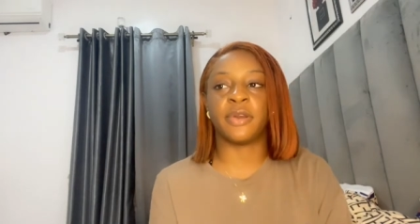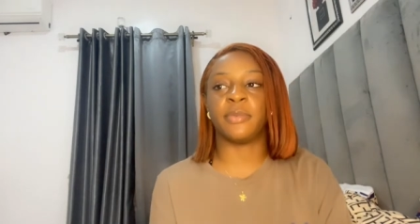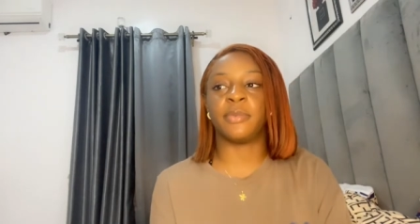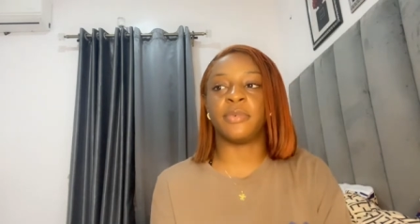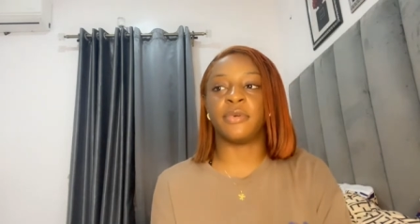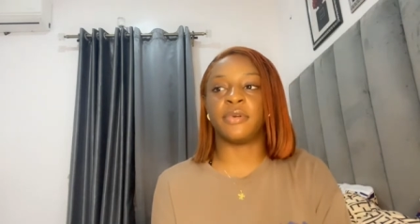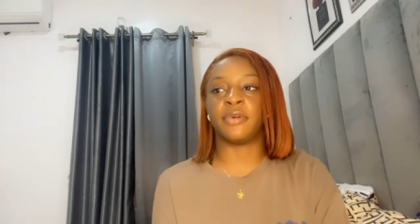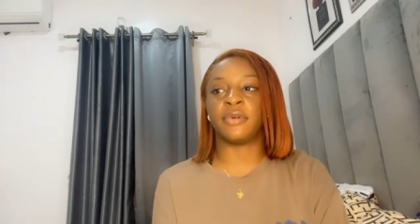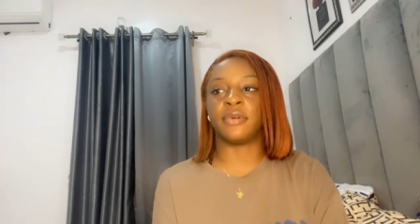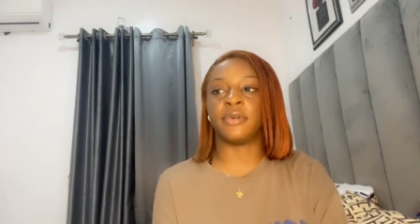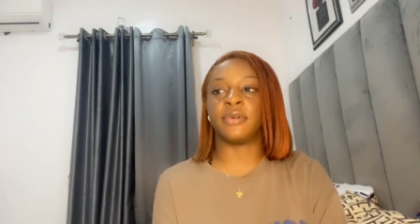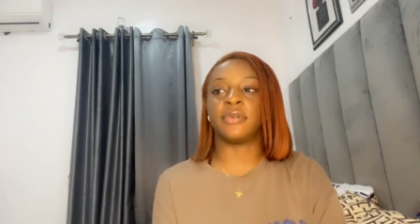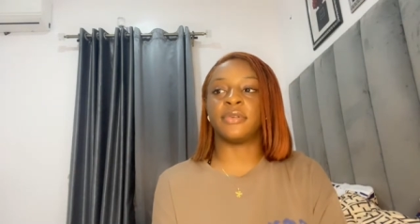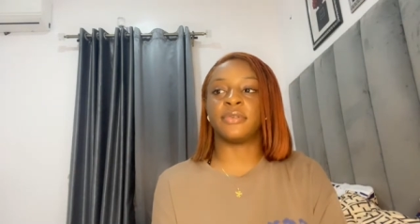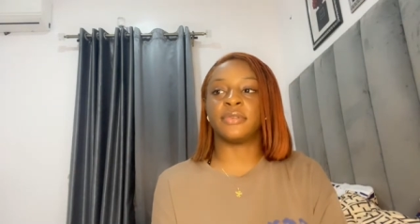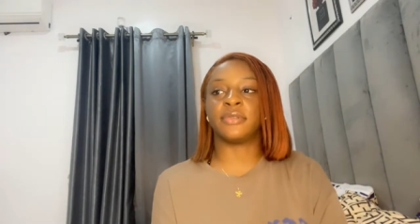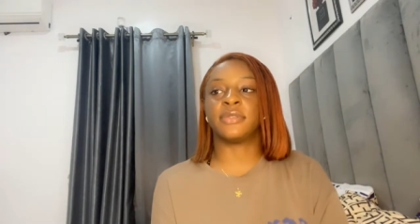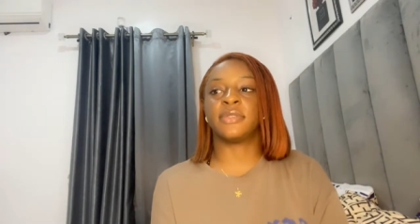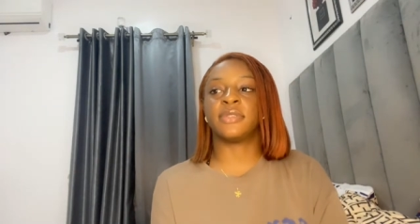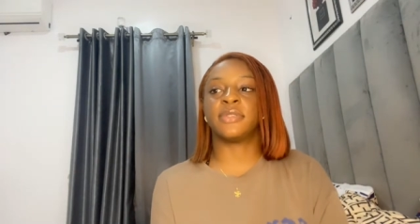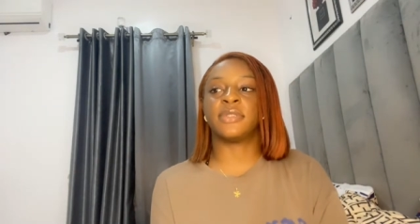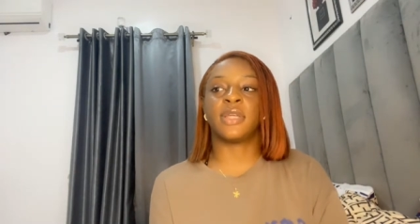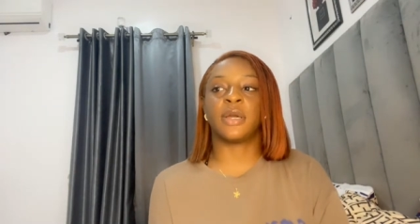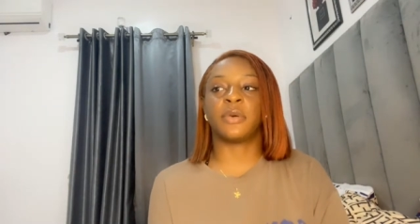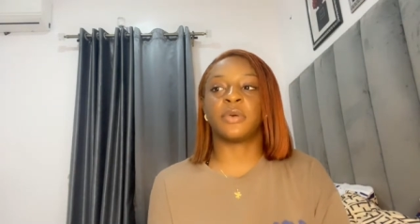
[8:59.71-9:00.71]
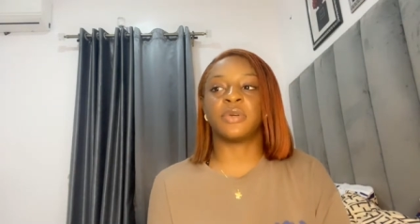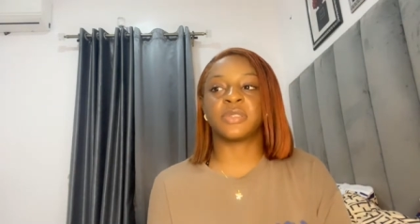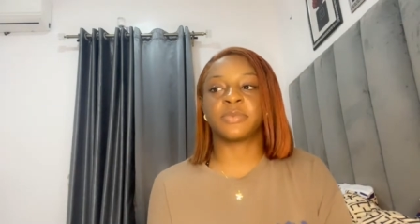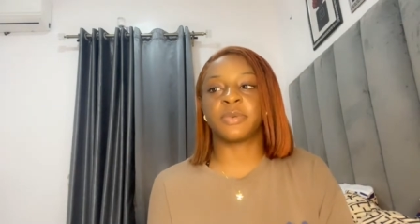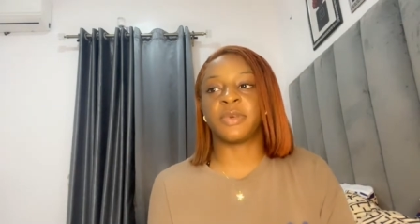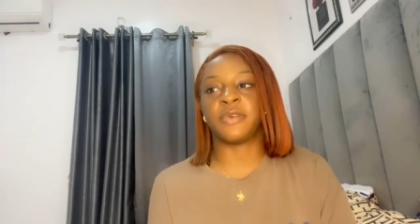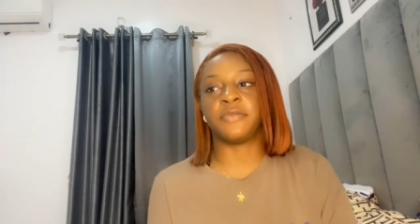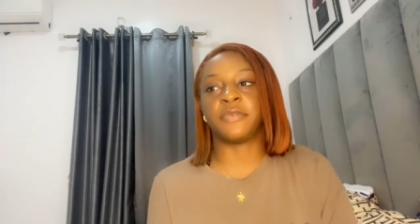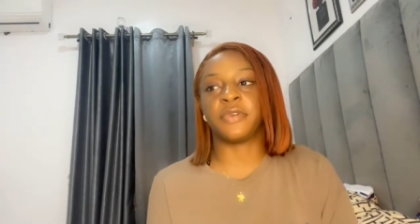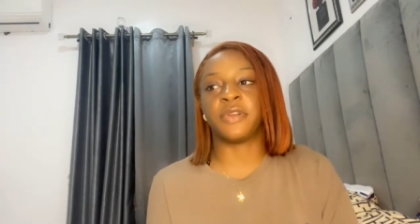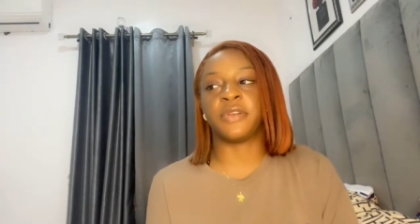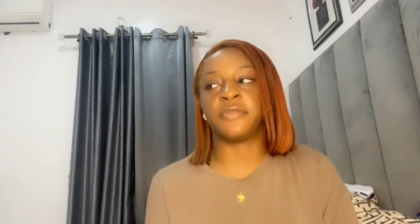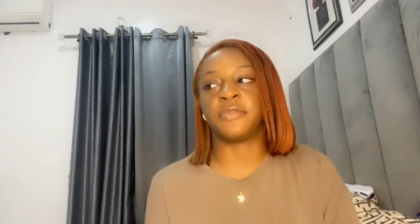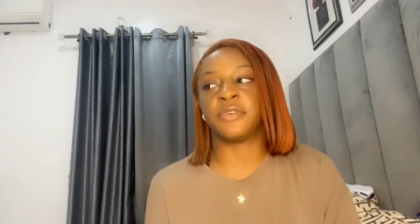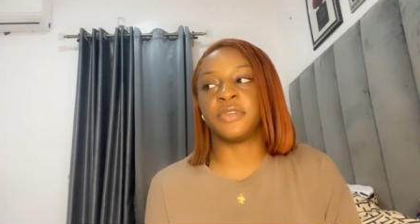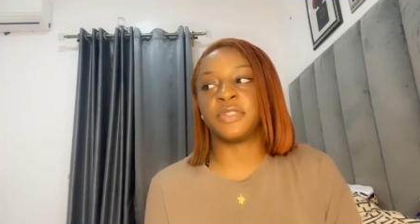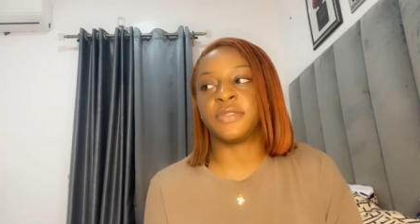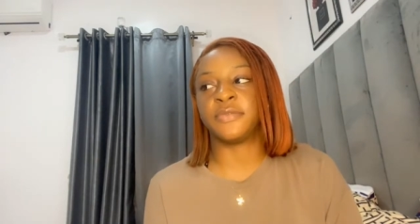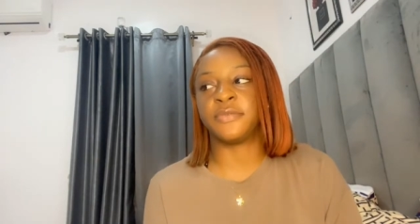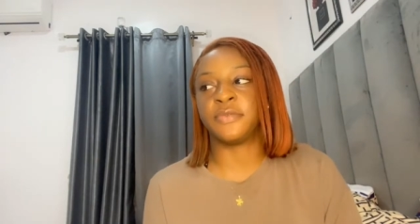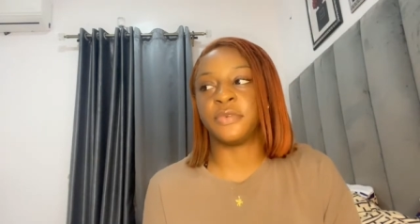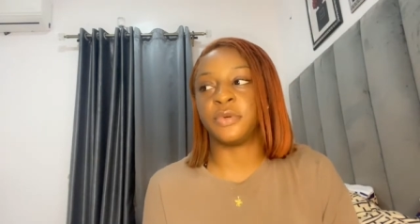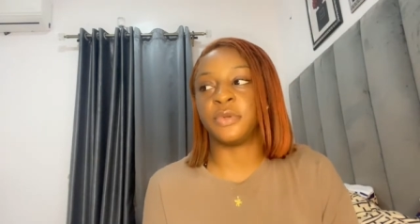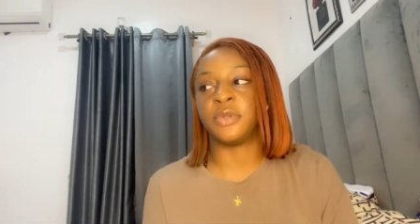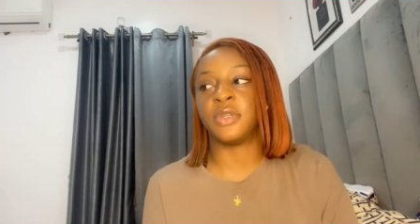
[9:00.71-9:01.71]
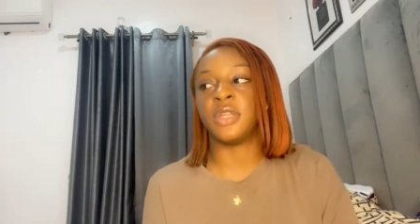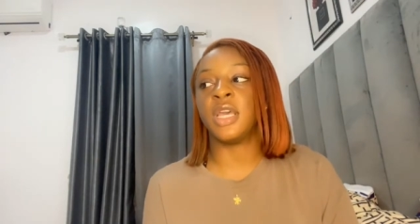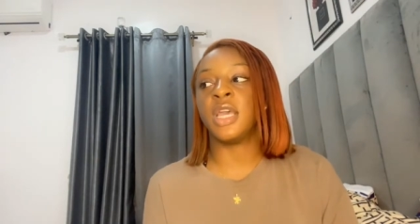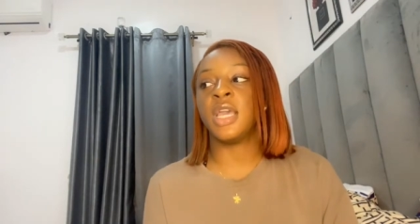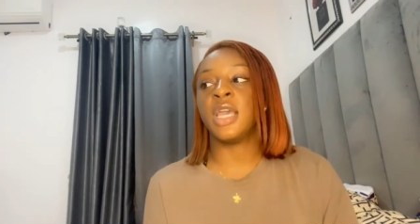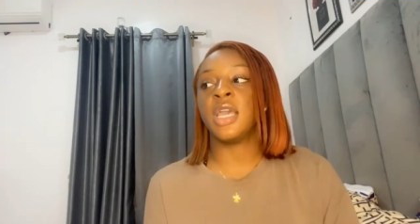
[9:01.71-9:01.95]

but that was my very first phone.